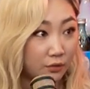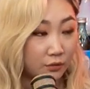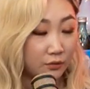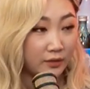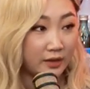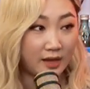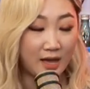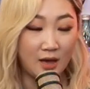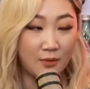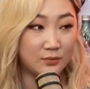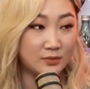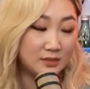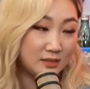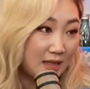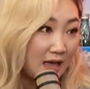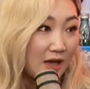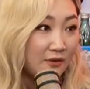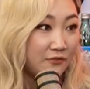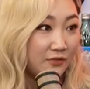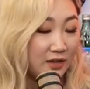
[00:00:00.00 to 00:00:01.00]
or like I was
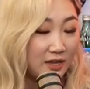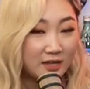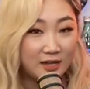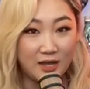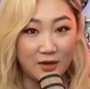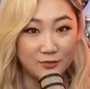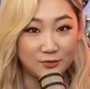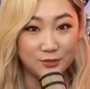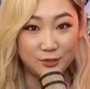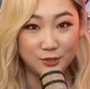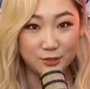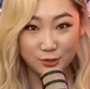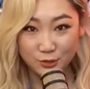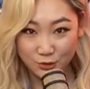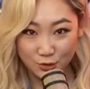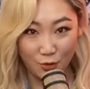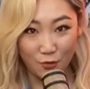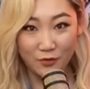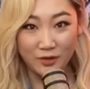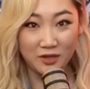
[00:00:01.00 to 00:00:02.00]
laughing and I was just
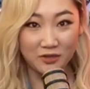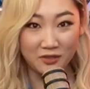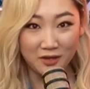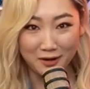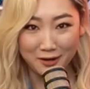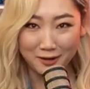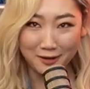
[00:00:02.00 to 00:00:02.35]
joking that